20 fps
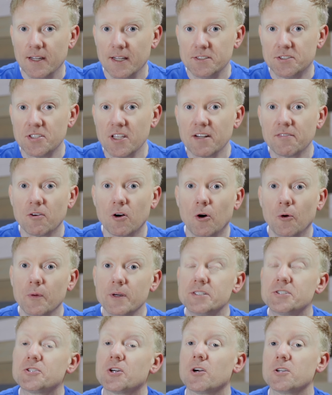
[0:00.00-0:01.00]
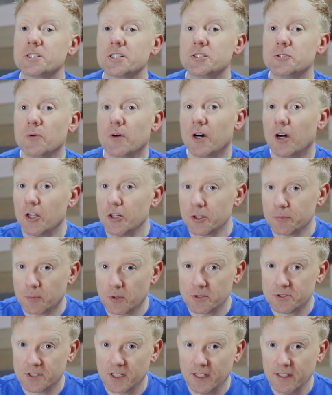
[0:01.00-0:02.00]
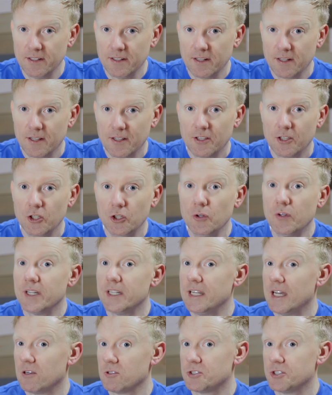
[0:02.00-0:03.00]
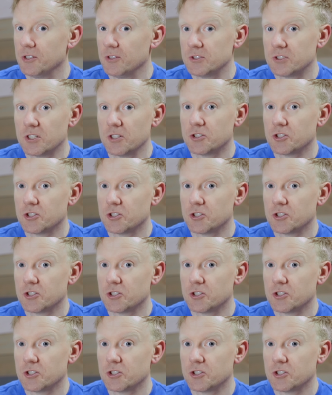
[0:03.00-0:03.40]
Instead of always charging to 100%, you can now choose to